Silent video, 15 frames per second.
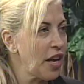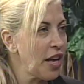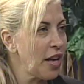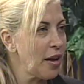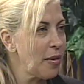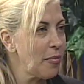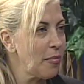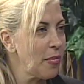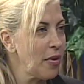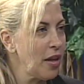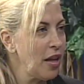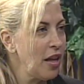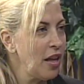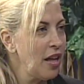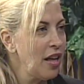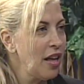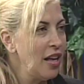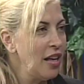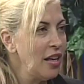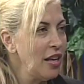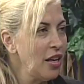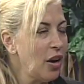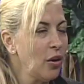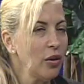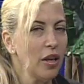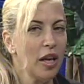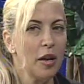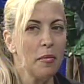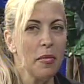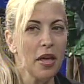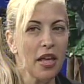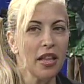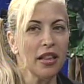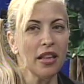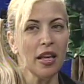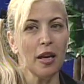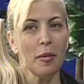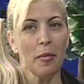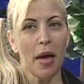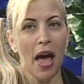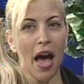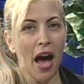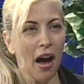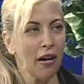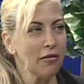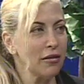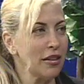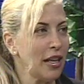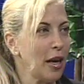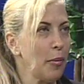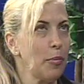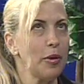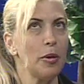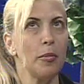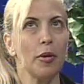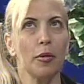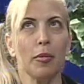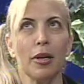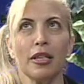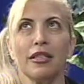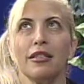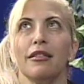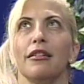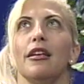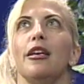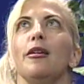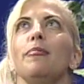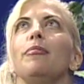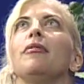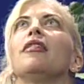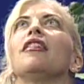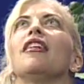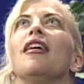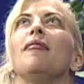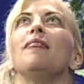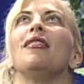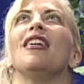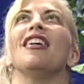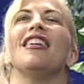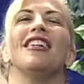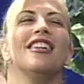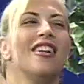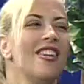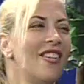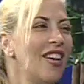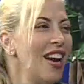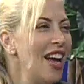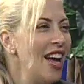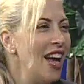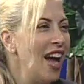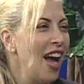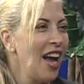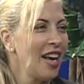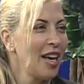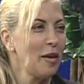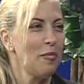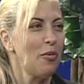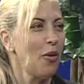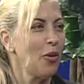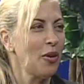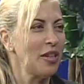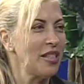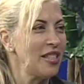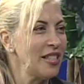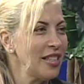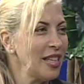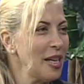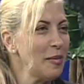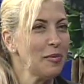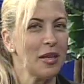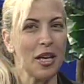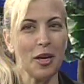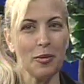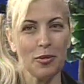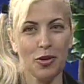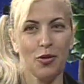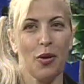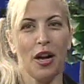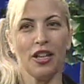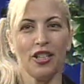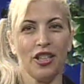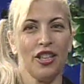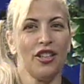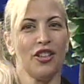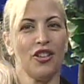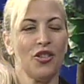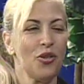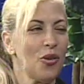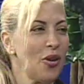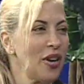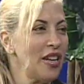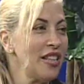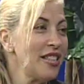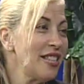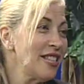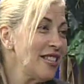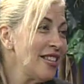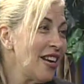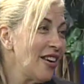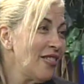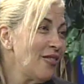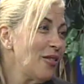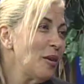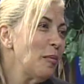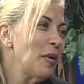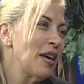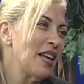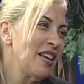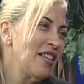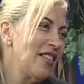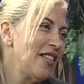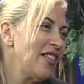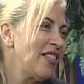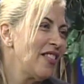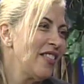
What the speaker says: him. You know, let him in, let him out, get up in the middle of my sleep. I mean, I get broken sleeps. I hear him scratching at the door. It's, you know, what am I going to do?